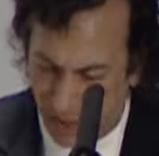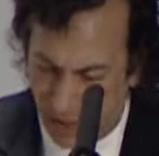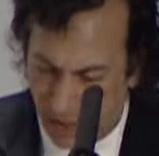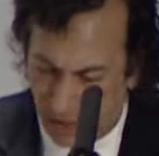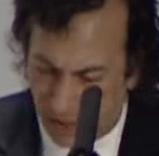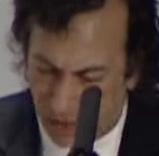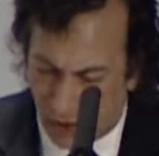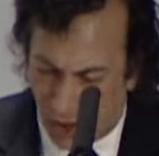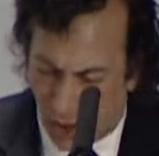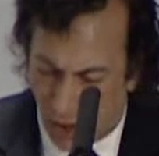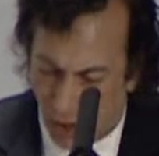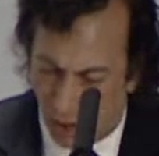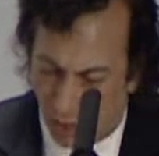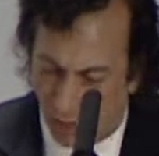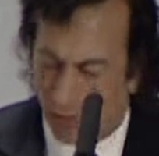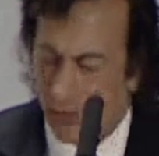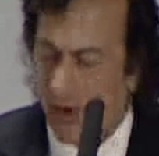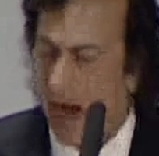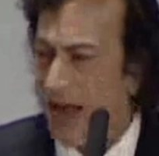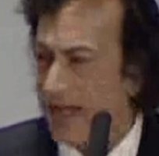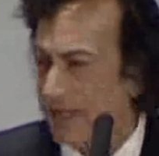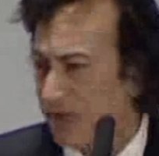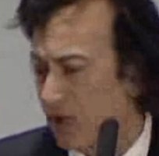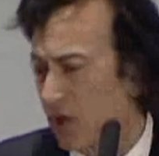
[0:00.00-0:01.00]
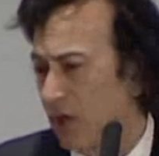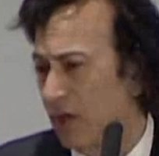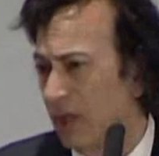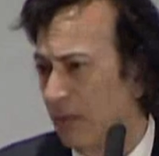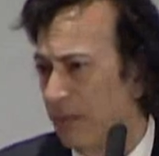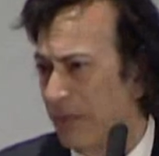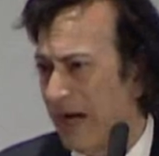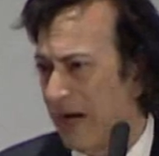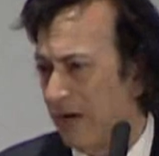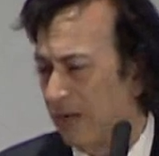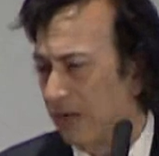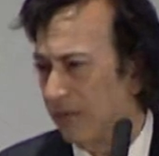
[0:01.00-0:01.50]
So France heard
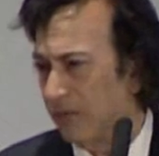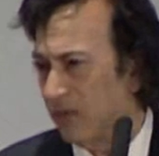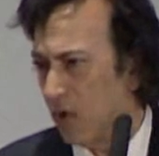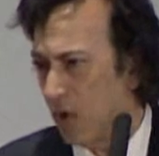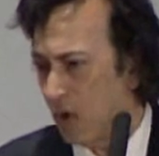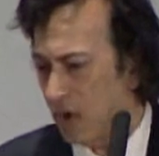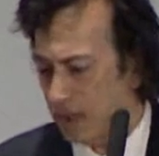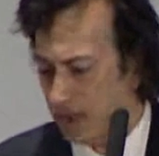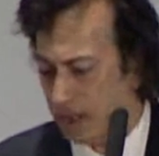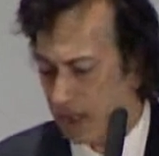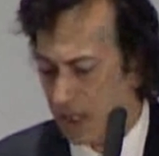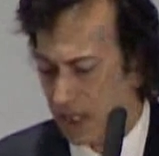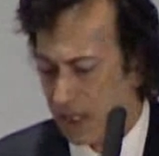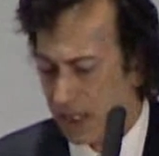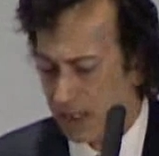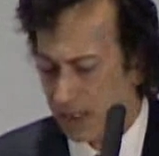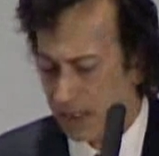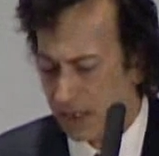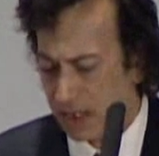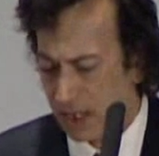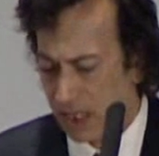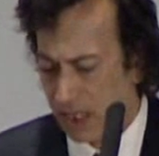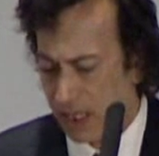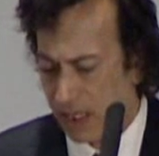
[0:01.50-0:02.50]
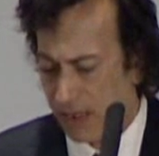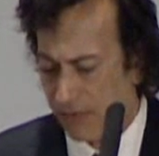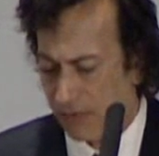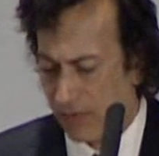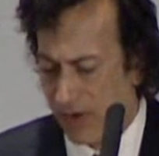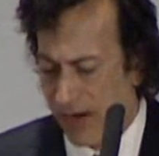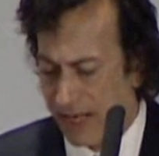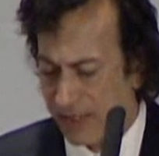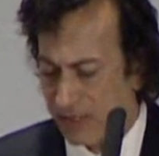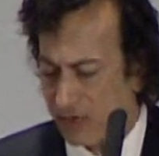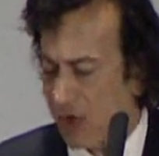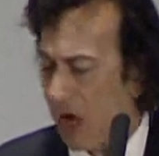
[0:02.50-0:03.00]
about, of course, this.
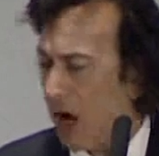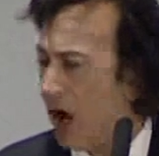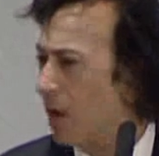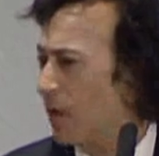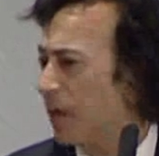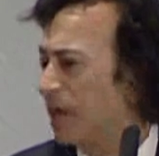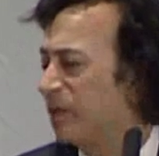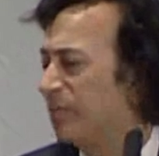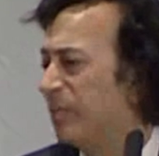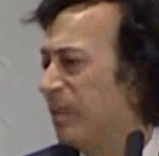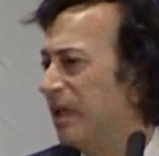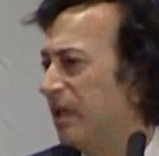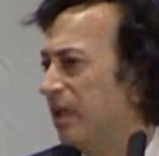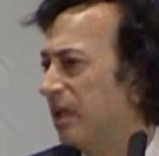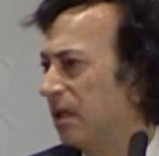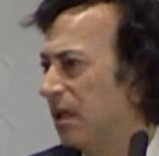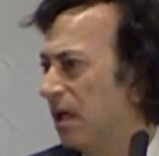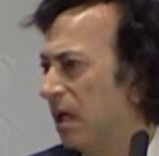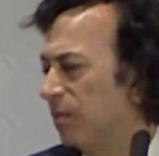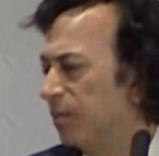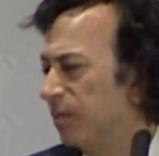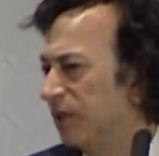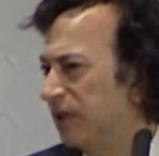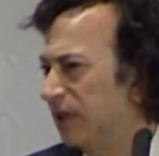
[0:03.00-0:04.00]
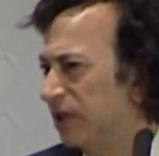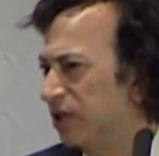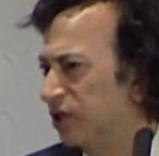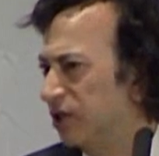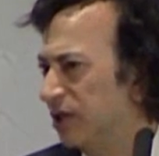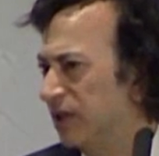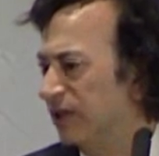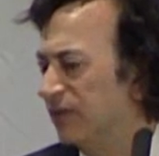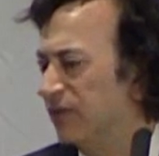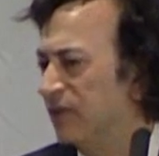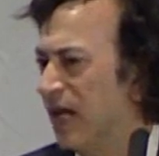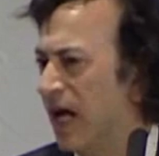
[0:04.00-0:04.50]
France always being in
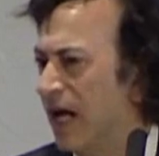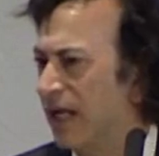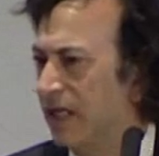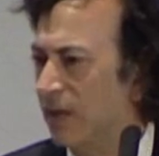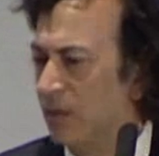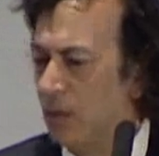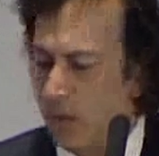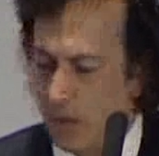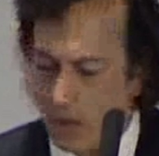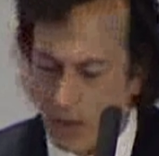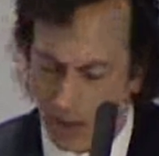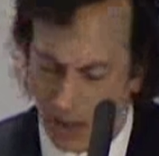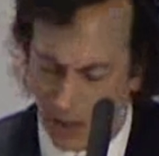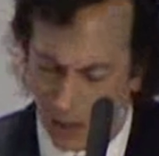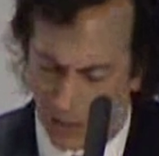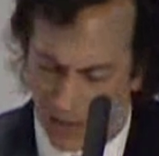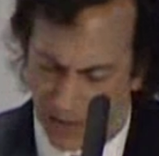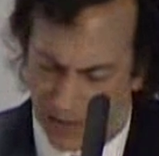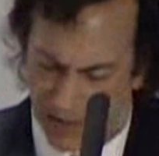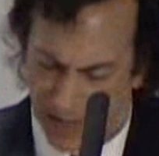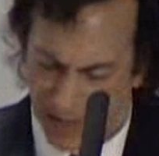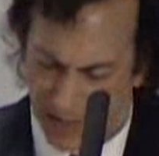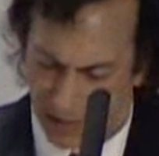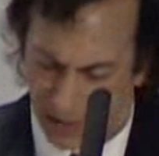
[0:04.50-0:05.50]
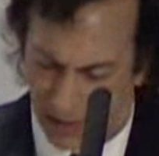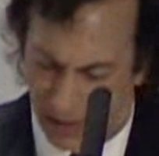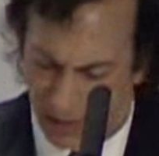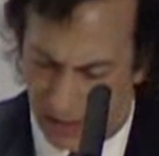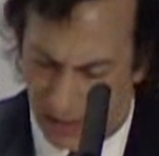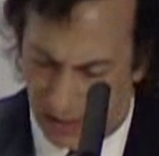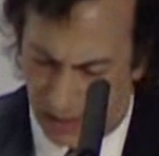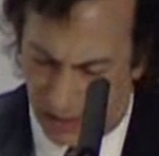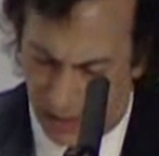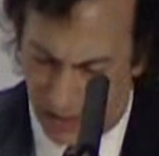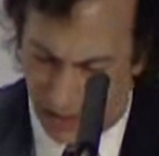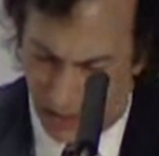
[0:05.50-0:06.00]
competition, if not in war, with
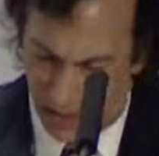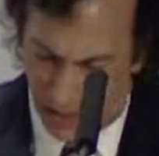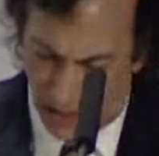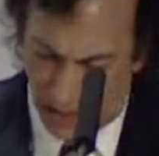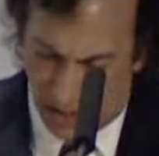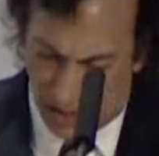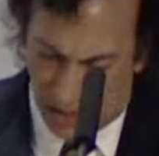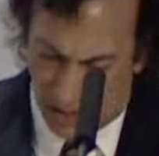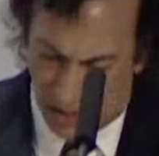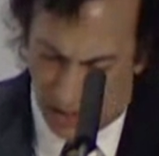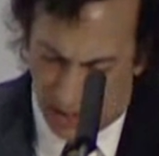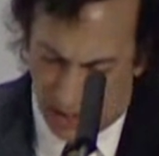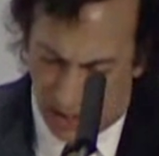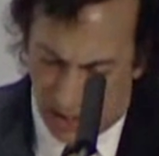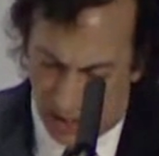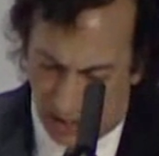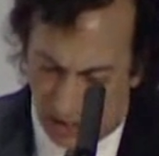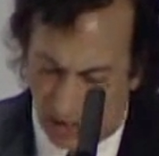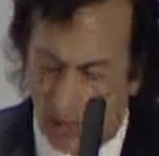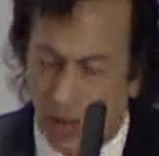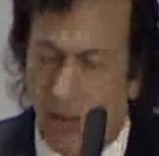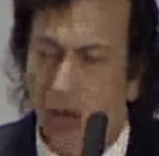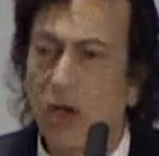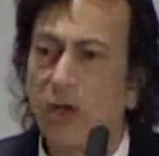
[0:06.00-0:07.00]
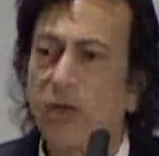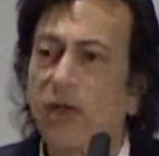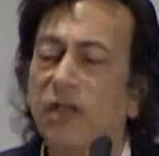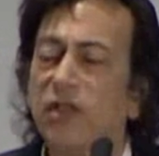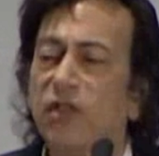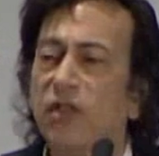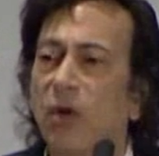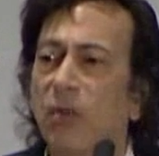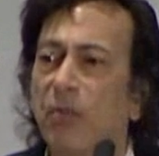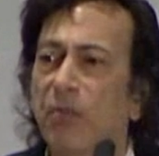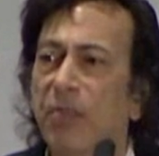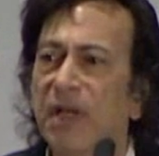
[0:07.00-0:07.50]
England, heard the
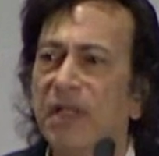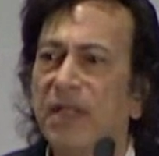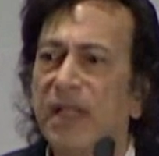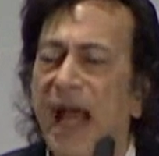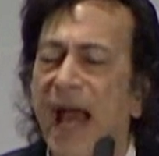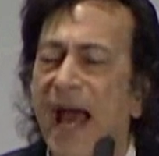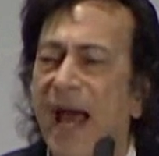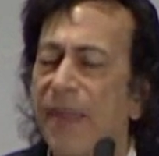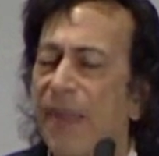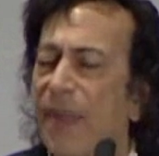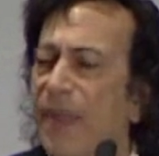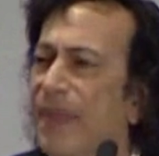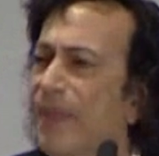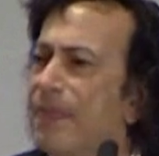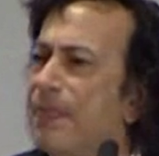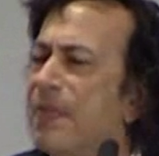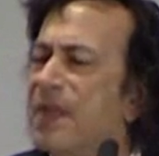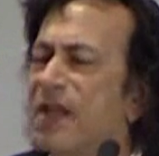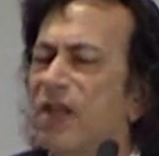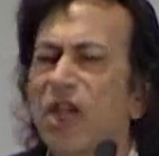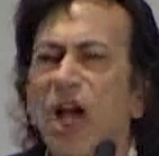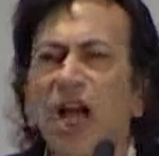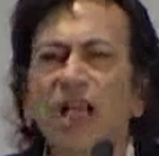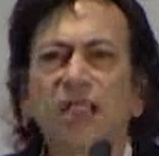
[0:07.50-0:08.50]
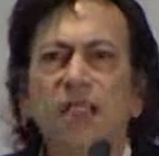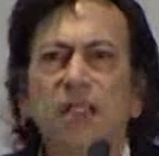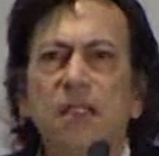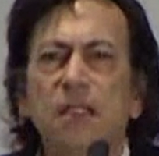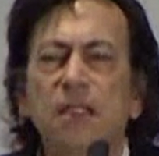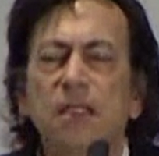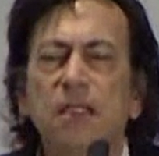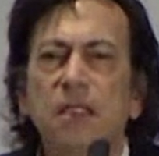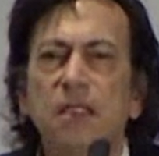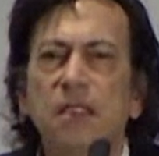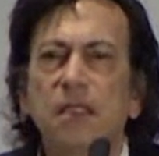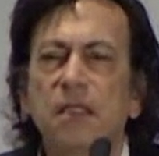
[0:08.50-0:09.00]
Zumpas and just
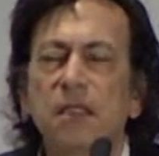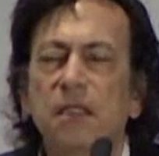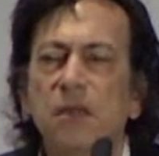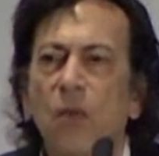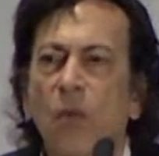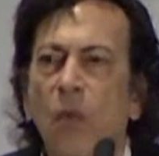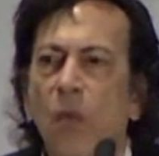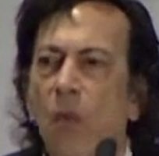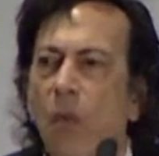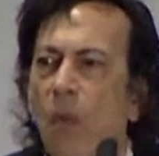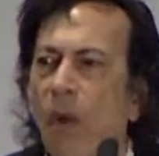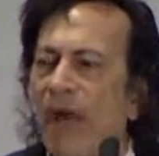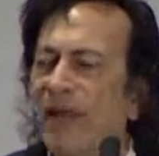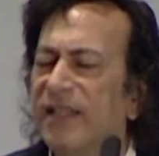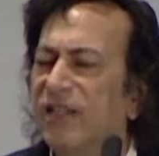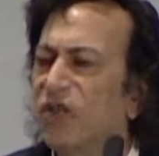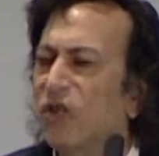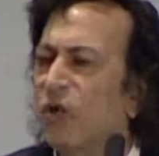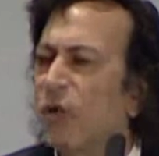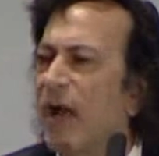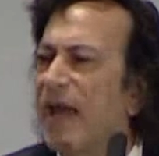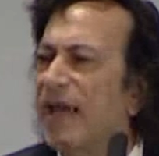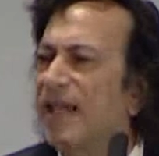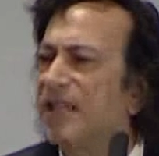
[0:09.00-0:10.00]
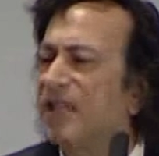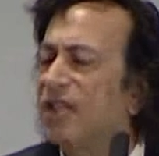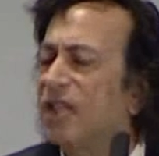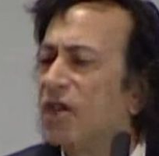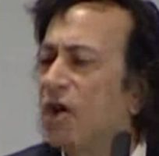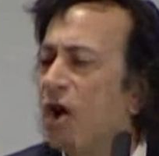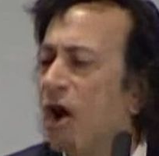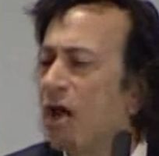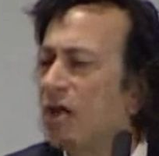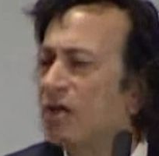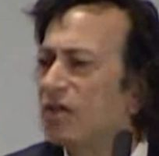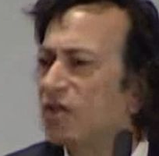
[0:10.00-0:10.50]
went crazy
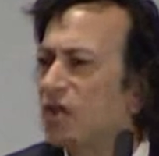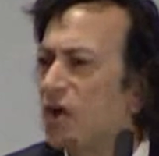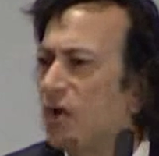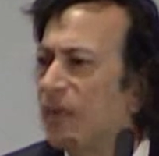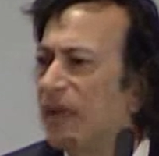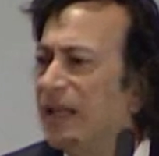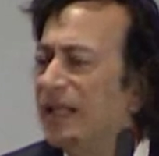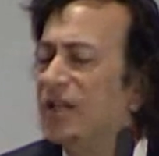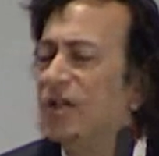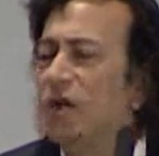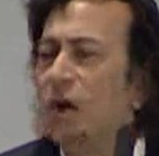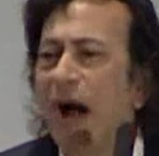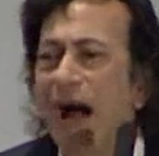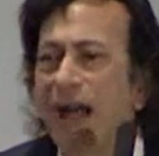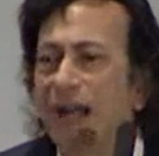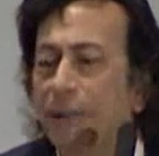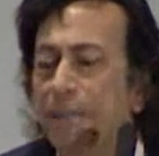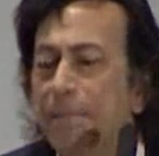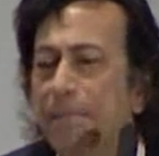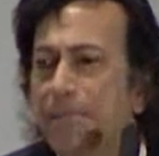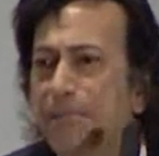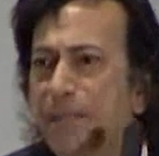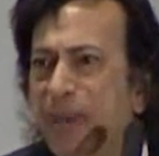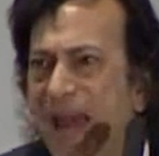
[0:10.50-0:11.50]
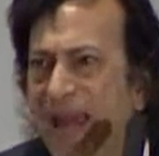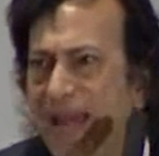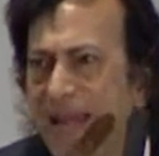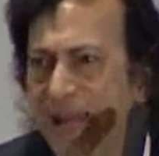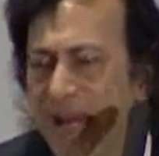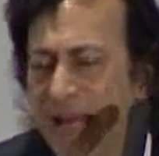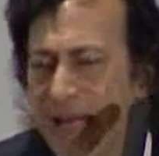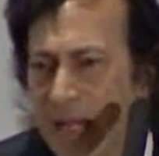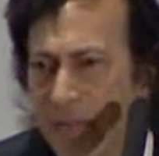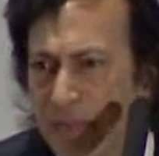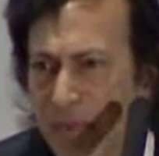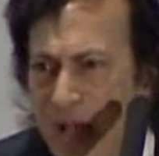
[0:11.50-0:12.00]
also. They didn't know how to make
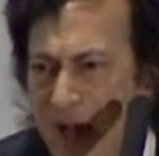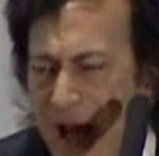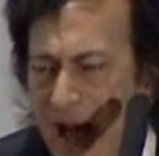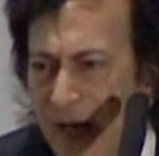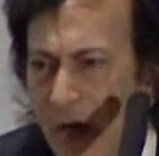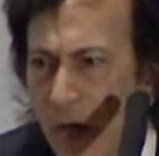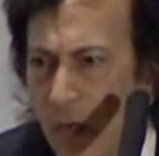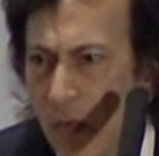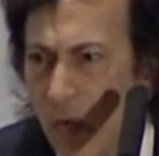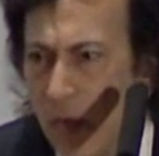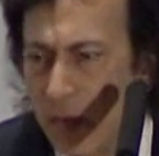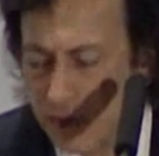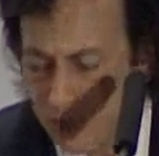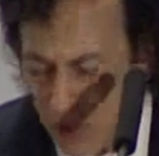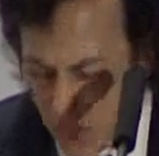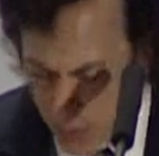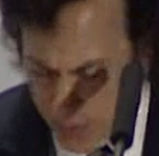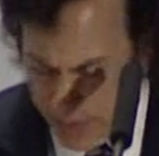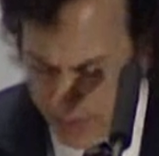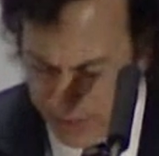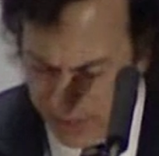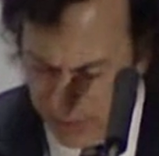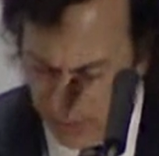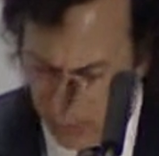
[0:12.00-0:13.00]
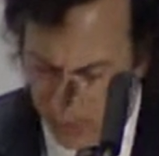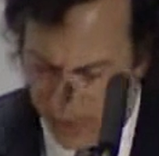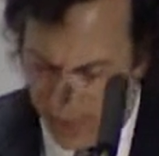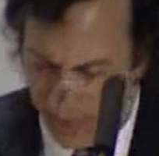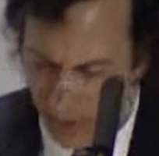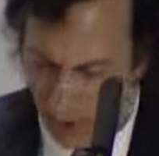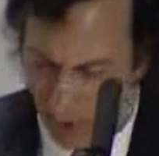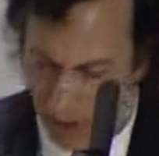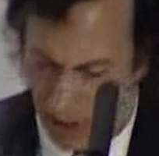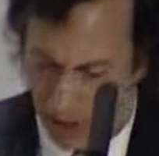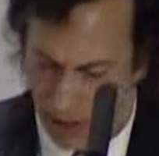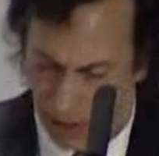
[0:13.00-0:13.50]
any piano. There was no industry
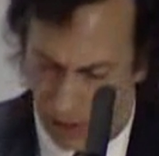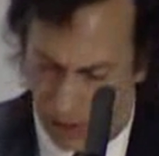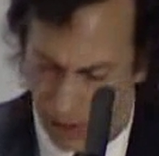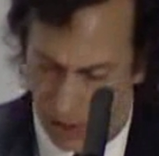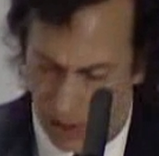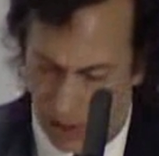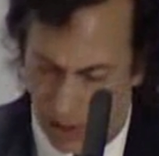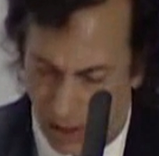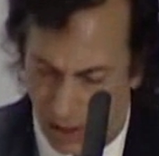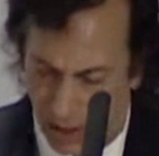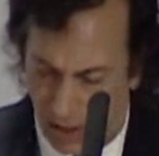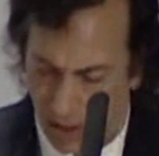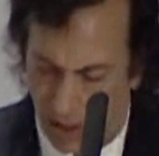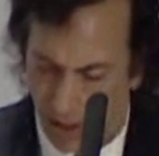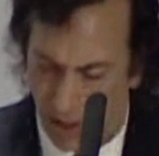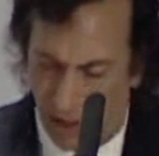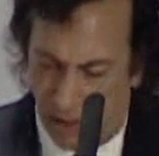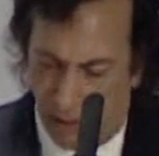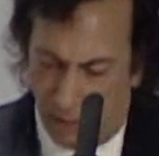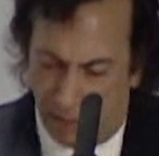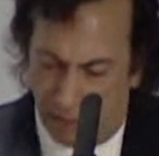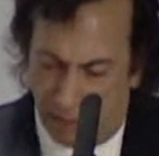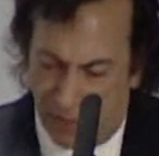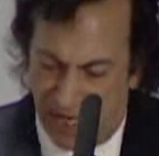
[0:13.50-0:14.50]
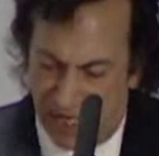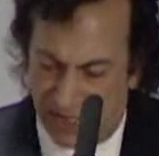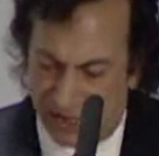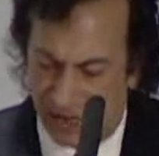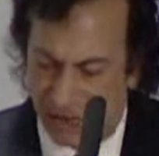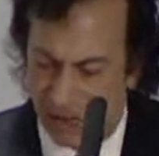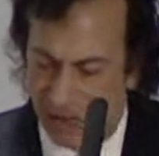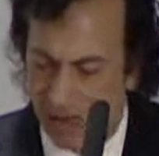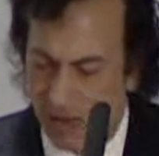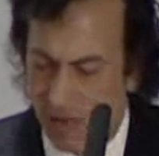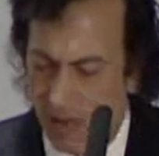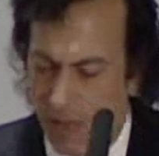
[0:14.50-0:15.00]
at all, but